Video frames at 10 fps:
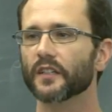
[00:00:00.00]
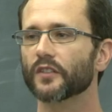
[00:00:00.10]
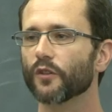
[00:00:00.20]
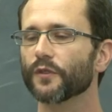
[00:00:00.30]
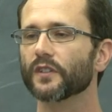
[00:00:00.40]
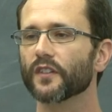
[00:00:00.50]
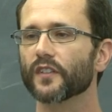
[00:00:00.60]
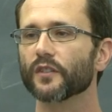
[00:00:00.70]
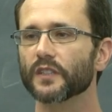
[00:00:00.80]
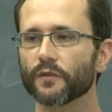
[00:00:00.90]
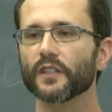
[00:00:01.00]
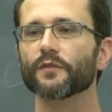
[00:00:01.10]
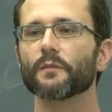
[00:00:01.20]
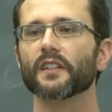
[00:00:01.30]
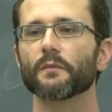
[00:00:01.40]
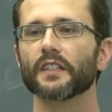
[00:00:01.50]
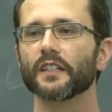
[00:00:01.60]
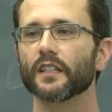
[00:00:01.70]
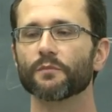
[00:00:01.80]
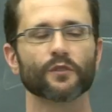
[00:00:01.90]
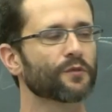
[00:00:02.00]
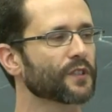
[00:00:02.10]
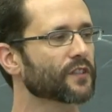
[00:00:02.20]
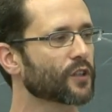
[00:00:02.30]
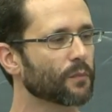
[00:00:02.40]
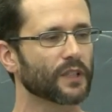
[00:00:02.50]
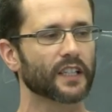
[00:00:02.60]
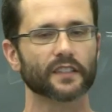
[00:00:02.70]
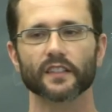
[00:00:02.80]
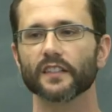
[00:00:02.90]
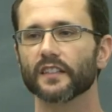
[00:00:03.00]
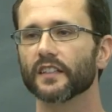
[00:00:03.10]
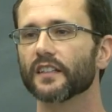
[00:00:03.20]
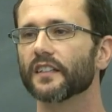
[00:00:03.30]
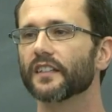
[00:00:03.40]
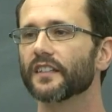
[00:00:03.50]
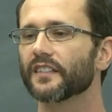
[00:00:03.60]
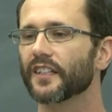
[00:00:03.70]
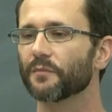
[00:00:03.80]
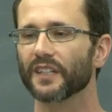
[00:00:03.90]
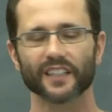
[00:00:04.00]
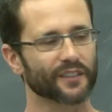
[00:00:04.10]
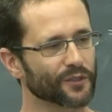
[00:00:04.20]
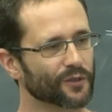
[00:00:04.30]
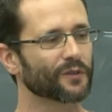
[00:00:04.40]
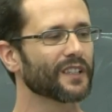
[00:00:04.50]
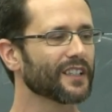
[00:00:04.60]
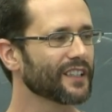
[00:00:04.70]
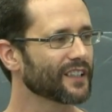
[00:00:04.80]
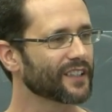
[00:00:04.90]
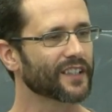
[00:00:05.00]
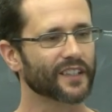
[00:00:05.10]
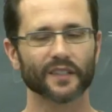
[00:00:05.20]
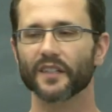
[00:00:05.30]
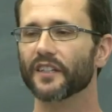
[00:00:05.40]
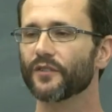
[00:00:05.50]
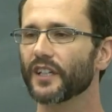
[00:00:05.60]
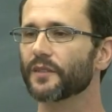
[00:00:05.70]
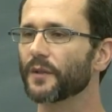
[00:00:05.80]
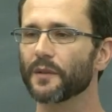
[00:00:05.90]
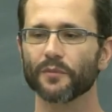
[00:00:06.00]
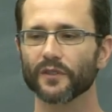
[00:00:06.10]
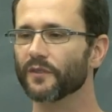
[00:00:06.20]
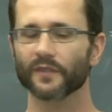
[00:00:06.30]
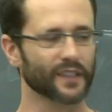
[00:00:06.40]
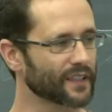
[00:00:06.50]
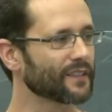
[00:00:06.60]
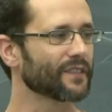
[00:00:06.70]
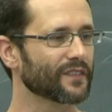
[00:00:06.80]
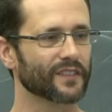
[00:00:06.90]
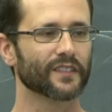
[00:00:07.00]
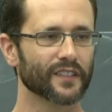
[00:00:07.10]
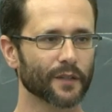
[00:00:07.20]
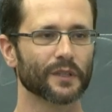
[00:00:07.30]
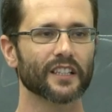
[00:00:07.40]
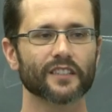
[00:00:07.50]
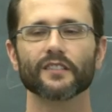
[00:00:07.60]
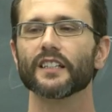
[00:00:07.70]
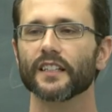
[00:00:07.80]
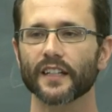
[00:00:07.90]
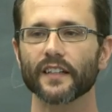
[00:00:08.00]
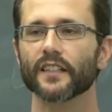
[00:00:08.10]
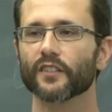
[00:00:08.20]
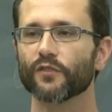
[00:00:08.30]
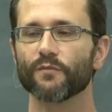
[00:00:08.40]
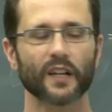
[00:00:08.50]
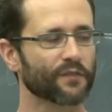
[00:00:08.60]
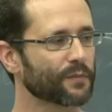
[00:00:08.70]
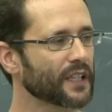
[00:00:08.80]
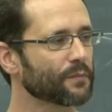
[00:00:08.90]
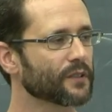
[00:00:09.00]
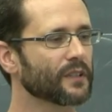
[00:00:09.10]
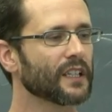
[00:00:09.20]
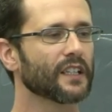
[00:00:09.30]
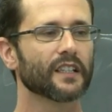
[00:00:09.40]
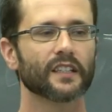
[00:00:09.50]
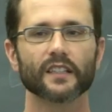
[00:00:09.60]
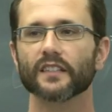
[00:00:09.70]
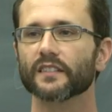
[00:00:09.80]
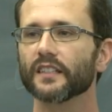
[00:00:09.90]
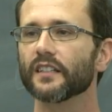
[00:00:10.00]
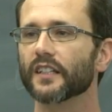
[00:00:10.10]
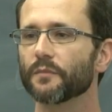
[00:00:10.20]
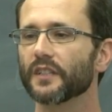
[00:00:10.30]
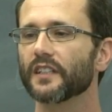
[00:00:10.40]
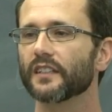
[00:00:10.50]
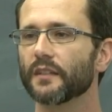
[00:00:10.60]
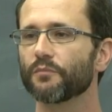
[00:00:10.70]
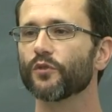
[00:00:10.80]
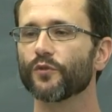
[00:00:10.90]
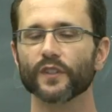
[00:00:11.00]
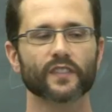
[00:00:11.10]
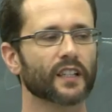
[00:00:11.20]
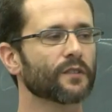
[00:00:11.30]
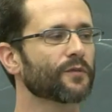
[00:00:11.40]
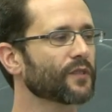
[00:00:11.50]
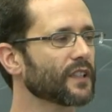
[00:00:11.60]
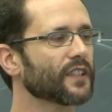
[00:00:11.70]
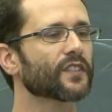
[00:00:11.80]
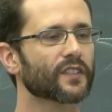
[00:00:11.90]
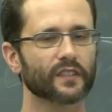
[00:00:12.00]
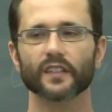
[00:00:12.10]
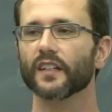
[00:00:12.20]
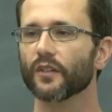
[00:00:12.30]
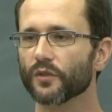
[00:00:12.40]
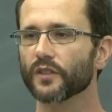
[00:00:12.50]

it often turns out even if the mathematical proof is complicated, it, it can be like a, you know a great paper and I mean literally an annals of math paper. It still can be that the proof itself is a low